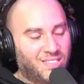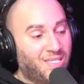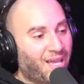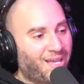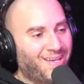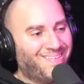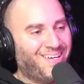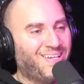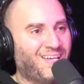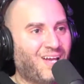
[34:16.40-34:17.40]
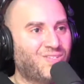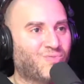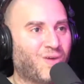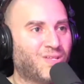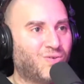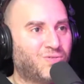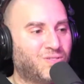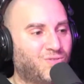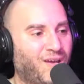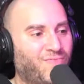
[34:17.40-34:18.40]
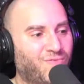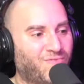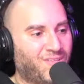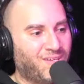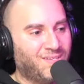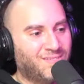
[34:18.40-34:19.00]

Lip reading: See, I'd just rather go to the drive-thru for that.